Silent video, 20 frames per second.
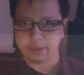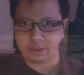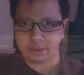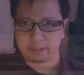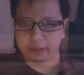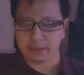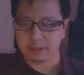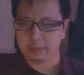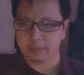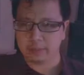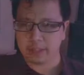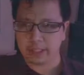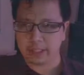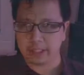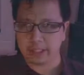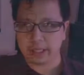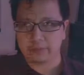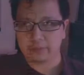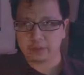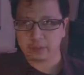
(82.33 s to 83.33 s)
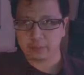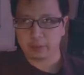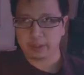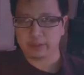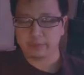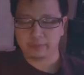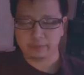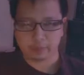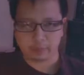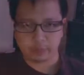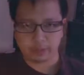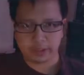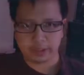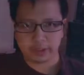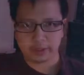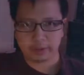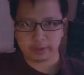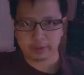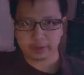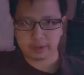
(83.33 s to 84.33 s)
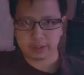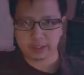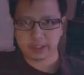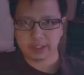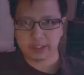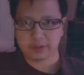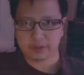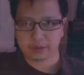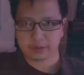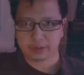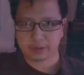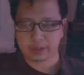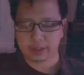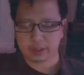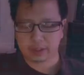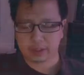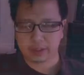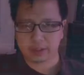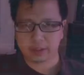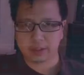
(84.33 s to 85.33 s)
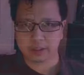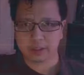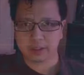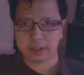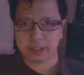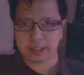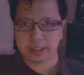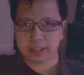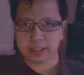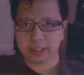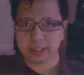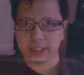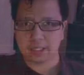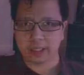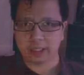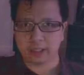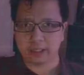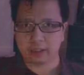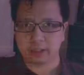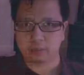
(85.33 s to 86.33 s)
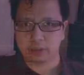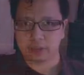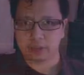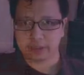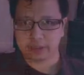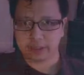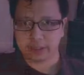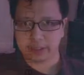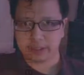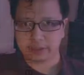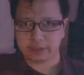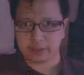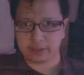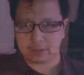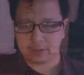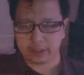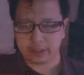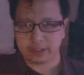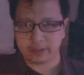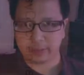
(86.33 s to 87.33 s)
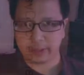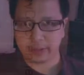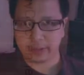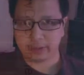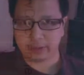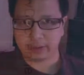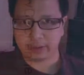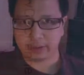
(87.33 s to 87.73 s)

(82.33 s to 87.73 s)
You may have to wait for 1 year to get your card, and once you get your card in the mail,